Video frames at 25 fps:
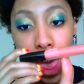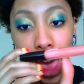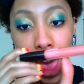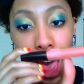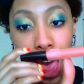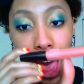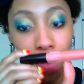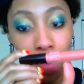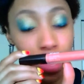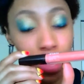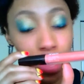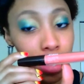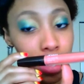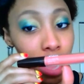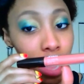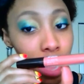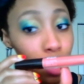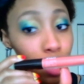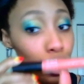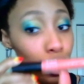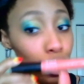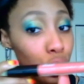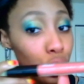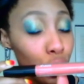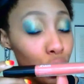half the
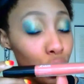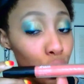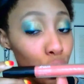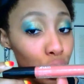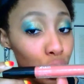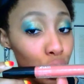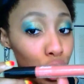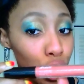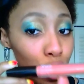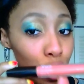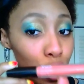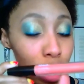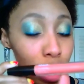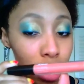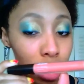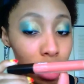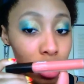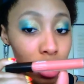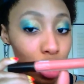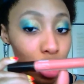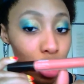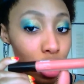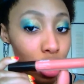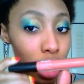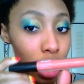size, which is cool too
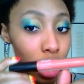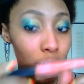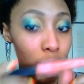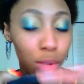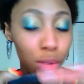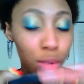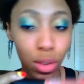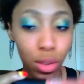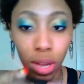because it's a hookup,